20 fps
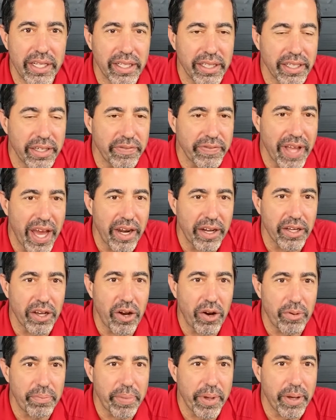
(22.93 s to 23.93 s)
Live down in
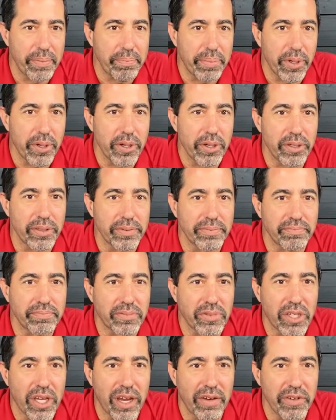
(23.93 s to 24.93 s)
Culpeper,
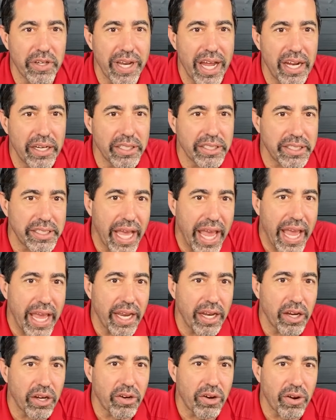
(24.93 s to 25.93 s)
cover down to
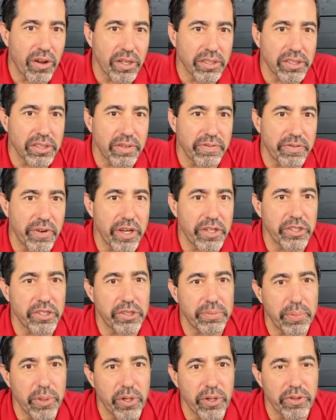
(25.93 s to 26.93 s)
Staunton, across to
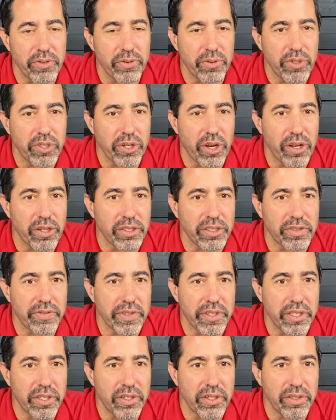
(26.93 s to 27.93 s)
Fredericksburg, through
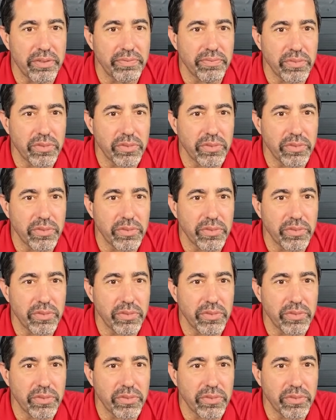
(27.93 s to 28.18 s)
Charlottesville,